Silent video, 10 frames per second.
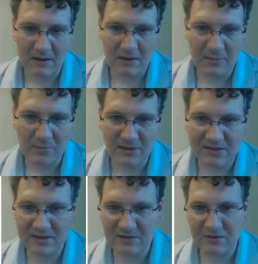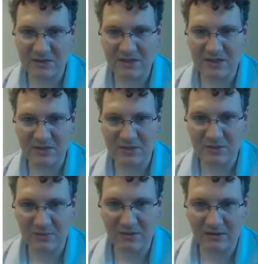implicit differentiation or
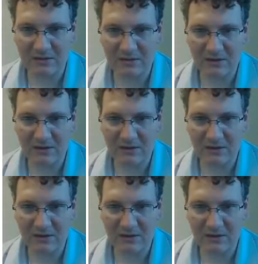something.